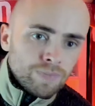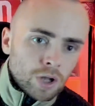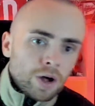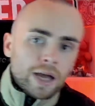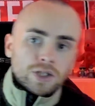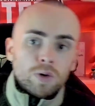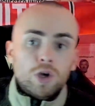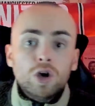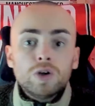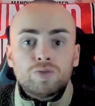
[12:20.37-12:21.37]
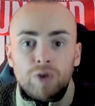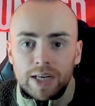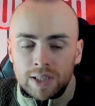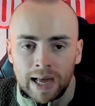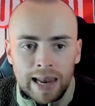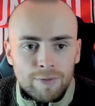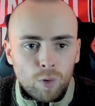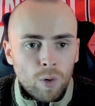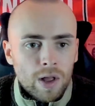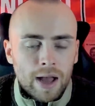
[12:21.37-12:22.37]
Garnacho could reach that
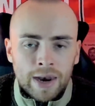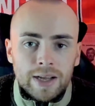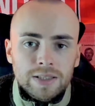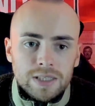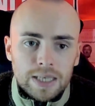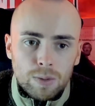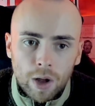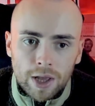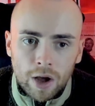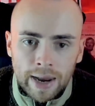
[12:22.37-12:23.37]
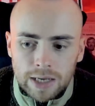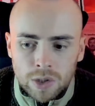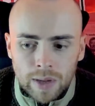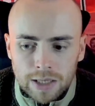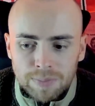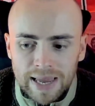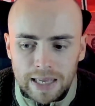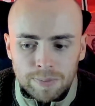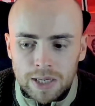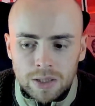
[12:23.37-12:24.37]
level. And I can see why Garnacho gets
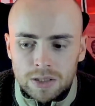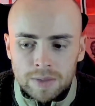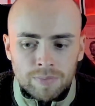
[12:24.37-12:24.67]
picked, because